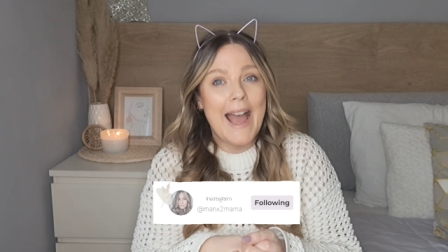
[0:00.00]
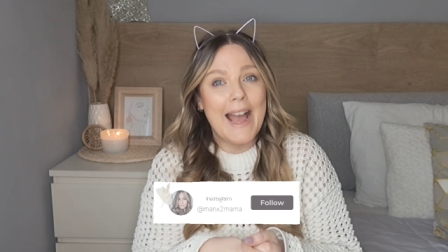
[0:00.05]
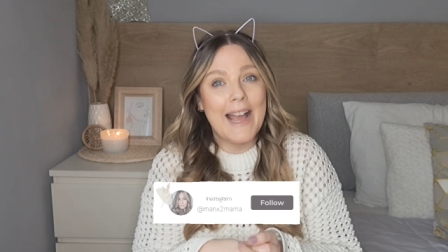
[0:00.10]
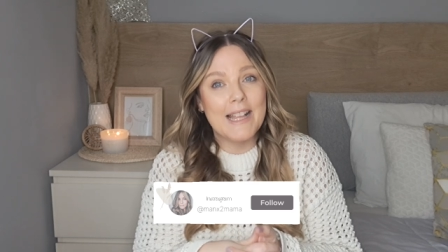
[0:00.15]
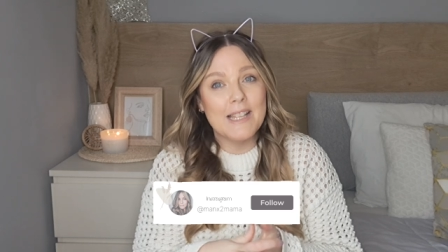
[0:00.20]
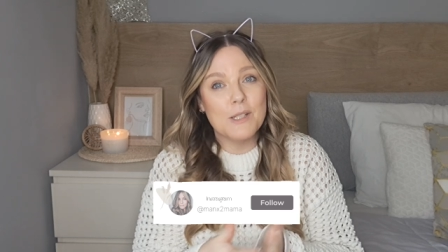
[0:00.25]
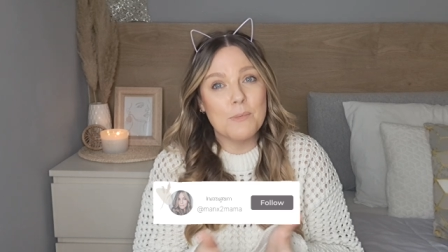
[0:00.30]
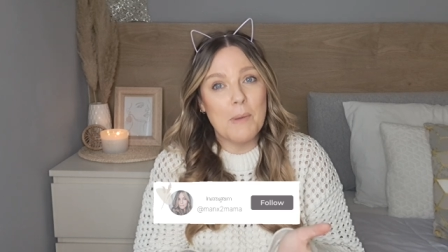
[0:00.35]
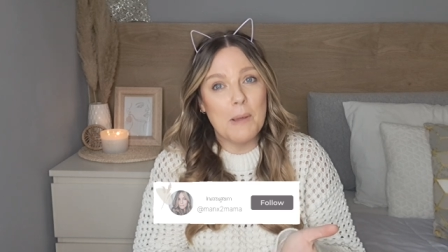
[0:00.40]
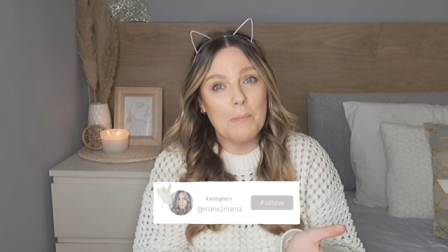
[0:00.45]

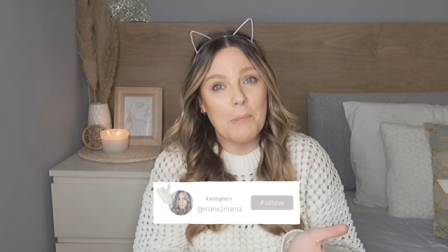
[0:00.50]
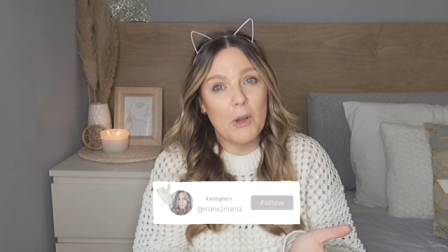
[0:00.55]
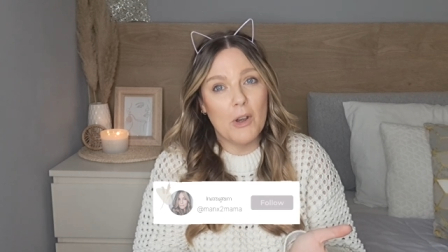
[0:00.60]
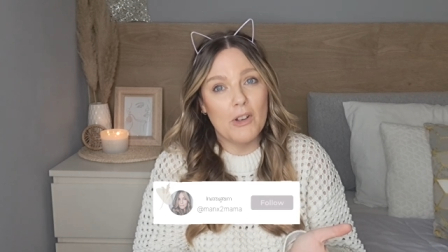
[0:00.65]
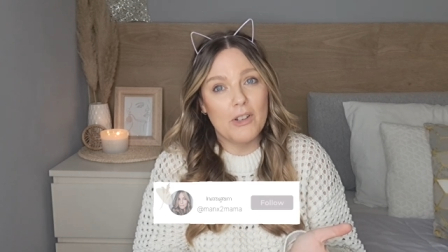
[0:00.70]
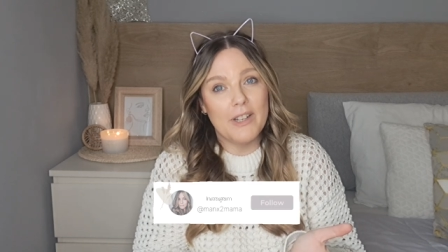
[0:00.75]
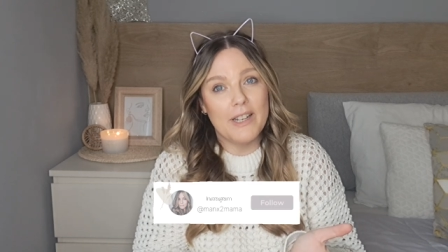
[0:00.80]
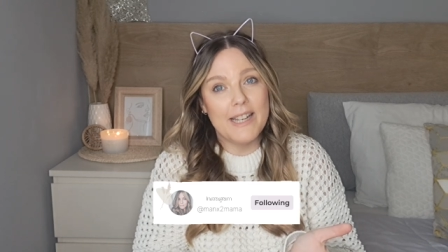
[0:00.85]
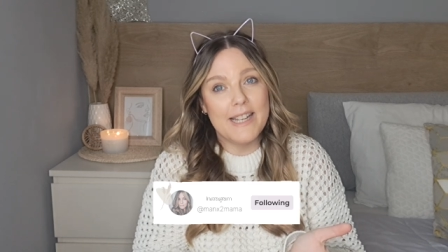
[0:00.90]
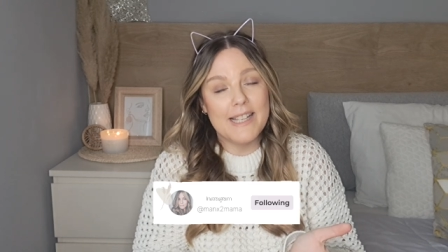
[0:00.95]
and my
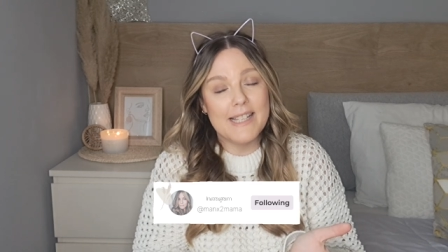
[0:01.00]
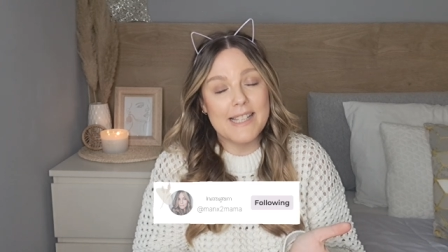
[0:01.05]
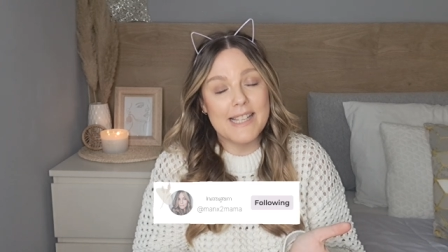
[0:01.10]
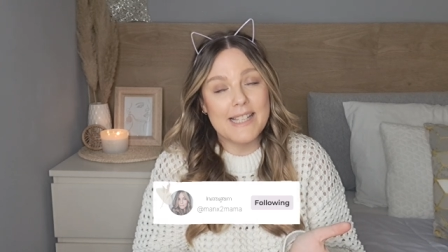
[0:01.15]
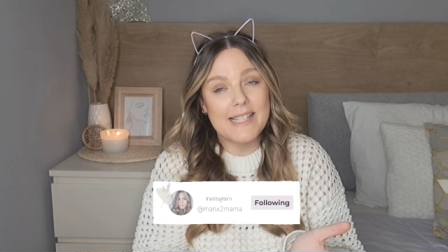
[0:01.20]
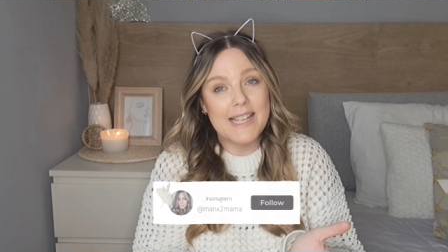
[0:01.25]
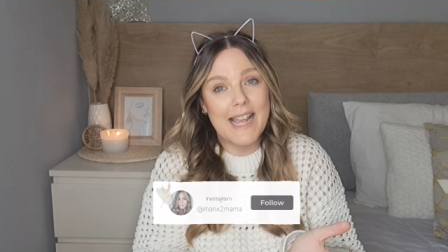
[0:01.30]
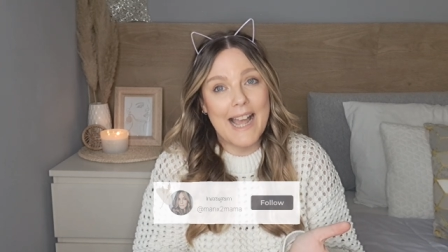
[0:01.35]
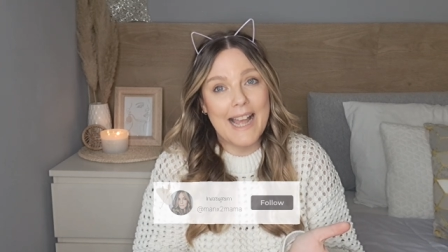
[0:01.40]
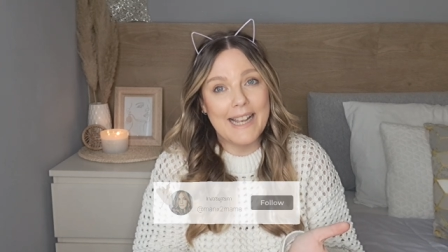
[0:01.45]
partner is
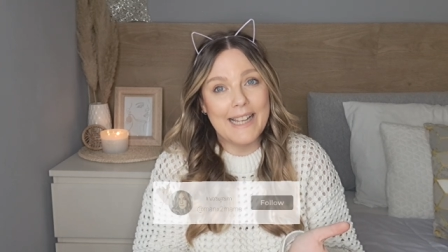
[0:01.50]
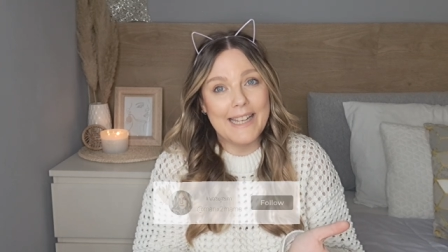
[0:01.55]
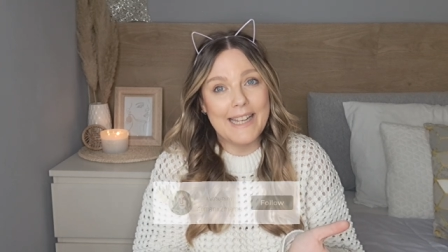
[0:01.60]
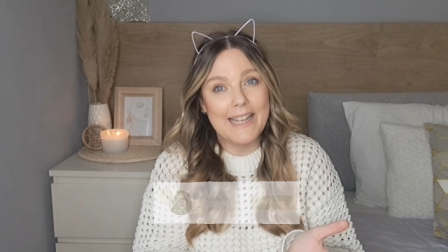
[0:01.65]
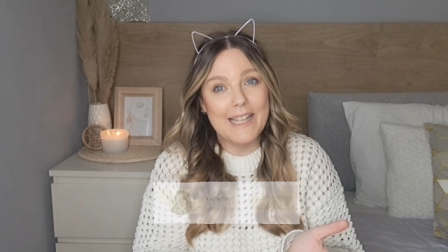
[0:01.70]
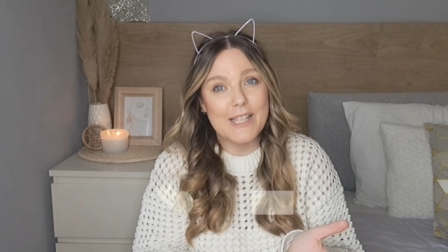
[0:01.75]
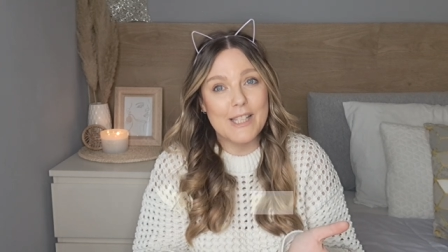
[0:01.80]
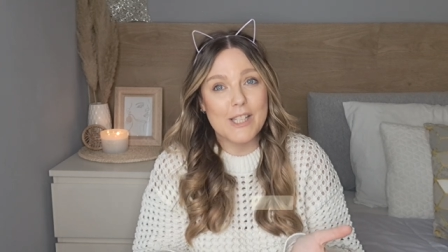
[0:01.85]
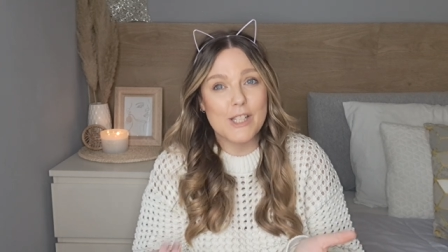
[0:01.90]
Italian,